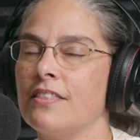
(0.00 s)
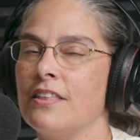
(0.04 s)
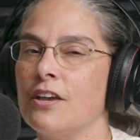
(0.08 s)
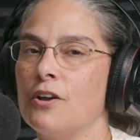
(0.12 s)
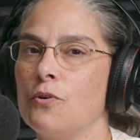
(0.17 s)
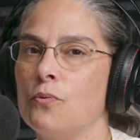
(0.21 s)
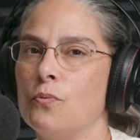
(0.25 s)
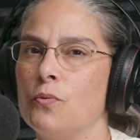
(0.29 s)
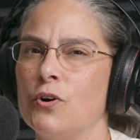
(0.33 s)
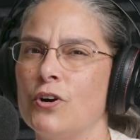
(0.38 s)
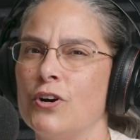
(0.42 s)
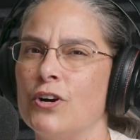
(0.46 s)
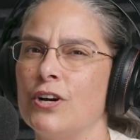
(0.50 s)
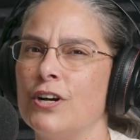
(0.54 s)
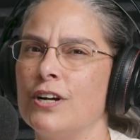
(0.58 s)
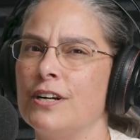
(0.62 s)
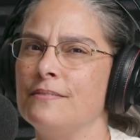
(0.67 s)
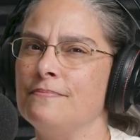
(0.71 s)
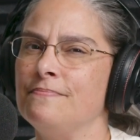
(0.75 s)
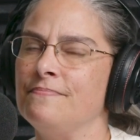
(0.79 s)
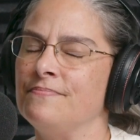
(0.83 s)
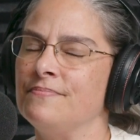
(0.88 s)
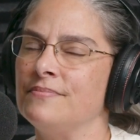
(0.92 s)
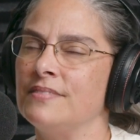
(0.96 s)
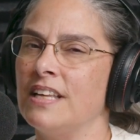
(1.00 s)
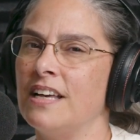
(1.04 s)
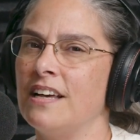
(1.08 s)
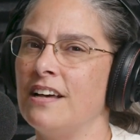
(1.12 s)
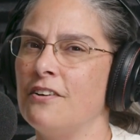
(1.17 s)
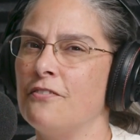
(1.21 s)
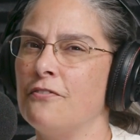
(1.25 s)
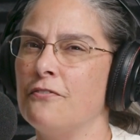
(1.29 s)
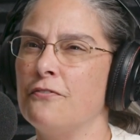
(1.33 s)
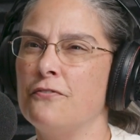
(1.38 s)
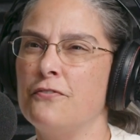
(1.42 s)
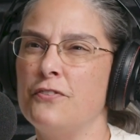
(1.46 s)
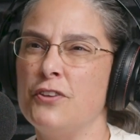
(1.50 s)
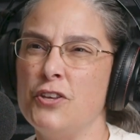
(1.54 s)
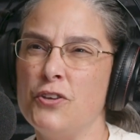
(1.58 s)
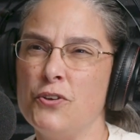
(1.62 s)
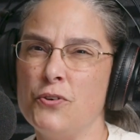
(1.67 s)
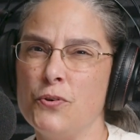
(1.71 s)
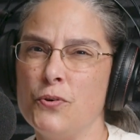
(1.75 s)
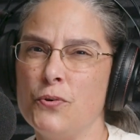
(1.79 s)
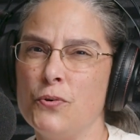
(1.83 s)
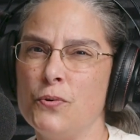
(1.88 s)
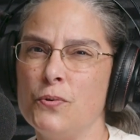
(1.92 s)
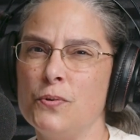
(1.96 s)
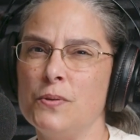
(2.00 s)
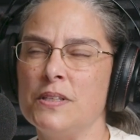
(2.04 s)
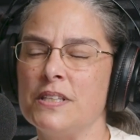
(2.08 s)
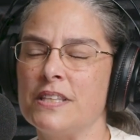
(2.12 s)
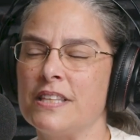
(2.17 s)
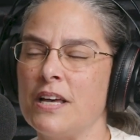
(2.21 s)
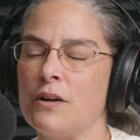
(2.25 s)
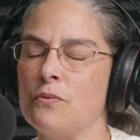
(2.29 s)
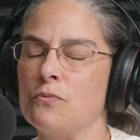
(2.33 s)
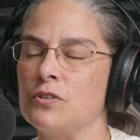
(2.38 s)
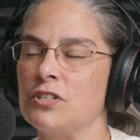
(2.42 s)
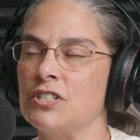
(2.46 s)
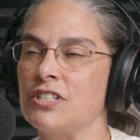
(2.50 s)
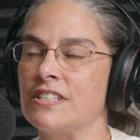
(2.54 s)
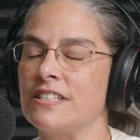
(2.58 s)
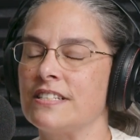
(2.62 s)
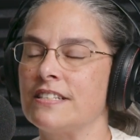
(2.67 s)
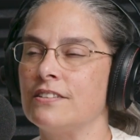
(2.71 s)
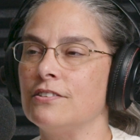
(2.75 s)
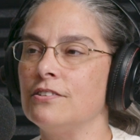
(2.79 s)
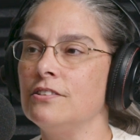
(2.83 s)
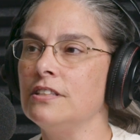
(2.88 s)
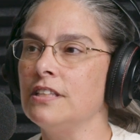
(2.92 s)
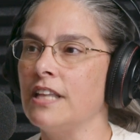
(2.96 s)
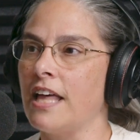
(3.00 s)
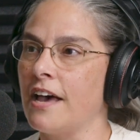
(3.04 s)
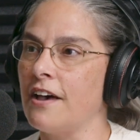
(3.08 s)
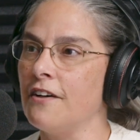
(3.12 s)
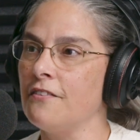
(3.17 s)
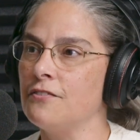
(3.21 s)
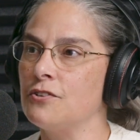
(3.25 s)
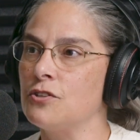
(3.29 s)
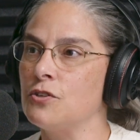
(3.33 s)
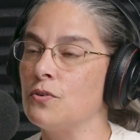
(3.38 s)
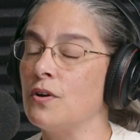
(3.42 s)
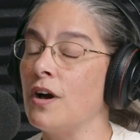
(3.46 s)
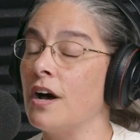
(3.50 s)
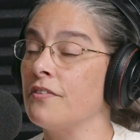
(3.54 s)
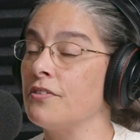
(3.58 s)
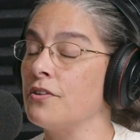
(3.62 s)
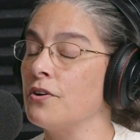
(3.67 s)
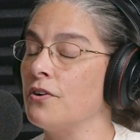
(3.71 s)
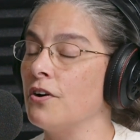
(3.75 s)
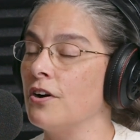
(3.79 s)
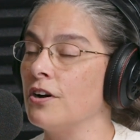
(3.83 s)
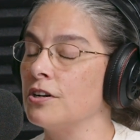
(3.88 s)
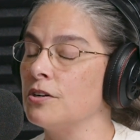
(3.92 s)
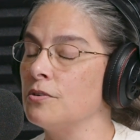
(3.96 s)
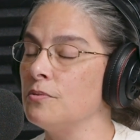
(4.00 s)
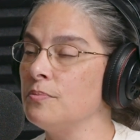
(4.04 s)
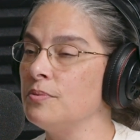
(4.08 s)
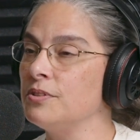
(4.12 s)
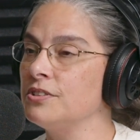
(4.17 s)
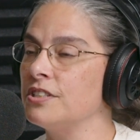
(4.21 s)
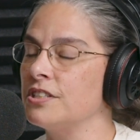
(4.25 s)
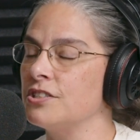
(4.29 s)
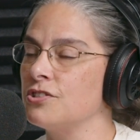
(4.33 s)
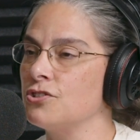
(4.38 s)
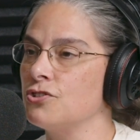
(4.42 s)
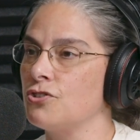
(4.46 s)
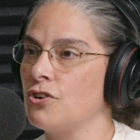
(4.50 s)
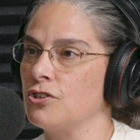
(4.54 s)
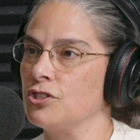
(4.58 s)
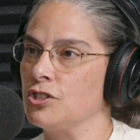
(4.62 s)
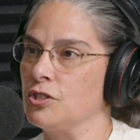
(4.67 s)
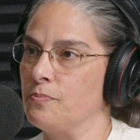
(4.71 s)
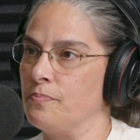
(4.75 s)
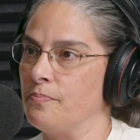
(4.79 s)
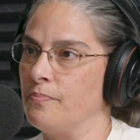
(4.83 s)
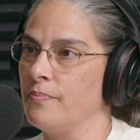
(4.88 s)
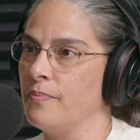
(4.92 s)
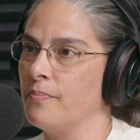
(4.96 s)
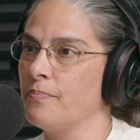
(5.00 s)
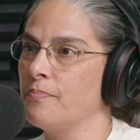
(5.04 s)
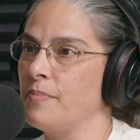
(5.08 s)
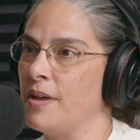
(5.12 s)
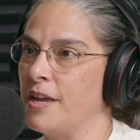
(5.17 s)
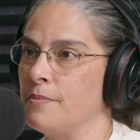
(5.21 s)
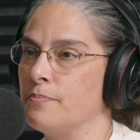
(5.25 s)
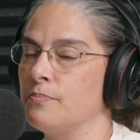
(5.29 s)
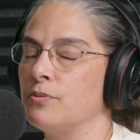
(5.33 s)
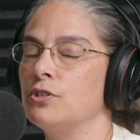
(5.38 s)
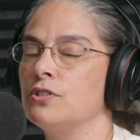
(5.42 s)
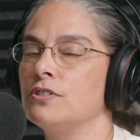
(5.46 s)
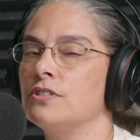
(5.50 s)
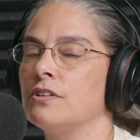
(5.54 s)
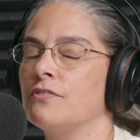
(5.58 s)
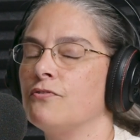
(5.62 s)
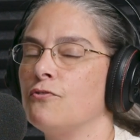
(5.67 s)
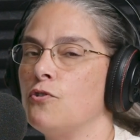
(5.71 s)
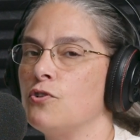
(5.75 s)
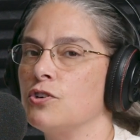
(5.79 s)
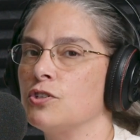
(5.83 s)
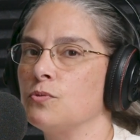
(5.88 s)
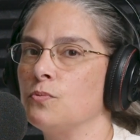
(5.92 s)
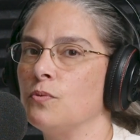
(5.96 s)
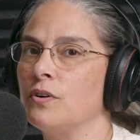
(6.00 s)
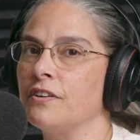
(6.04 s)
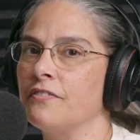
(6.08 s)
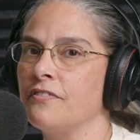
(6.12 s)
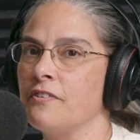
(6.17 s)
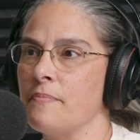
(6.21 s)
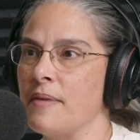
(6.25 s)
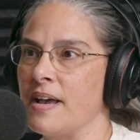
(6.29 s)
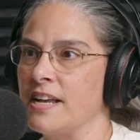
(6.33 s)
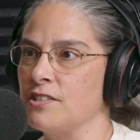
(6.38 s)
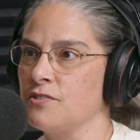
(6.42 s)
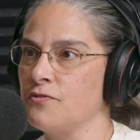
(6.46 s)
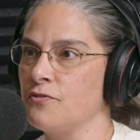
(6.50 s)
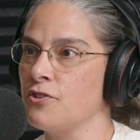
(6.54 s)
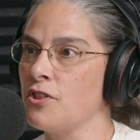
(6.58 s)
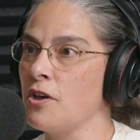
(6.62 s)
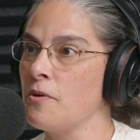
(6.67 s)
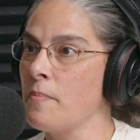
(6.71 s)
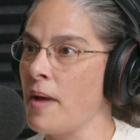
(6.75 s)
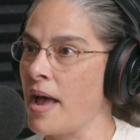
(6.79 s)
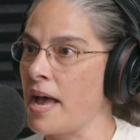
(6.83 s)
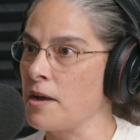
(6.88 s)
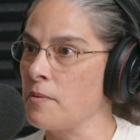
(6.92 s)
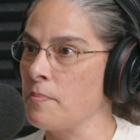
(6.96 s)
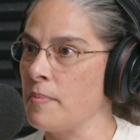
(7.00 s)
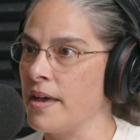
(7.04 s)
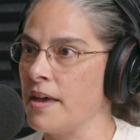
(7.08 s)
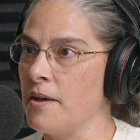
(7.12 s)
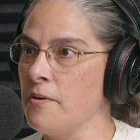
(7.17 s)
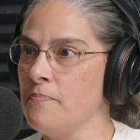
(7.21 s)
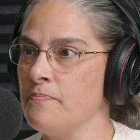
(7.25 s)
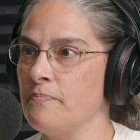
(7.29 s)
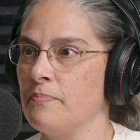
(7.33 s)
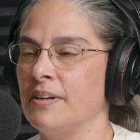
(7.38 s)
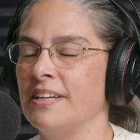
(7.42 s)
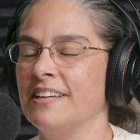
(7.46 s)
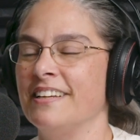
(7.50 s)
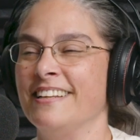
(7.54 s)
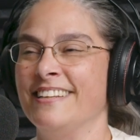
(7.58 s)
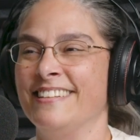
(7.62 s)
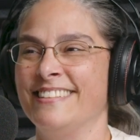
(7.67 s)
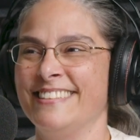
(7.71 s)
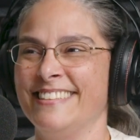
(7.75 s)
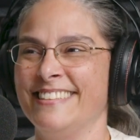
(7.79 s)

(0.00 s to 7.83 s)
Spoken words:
There were a few that were still left who got their honorable discharge papers. Of course, one of them asked for their back pay, but...